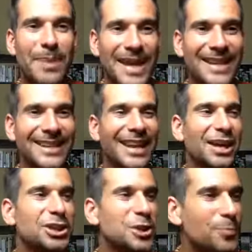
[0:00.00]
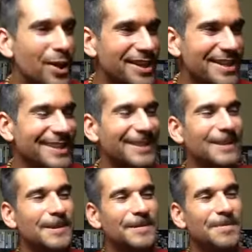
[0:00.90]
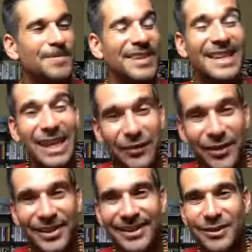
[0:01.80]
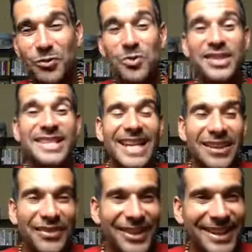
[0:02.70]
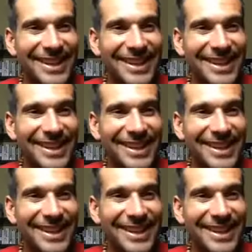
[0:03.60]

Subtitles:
it, express it, give it, receive it,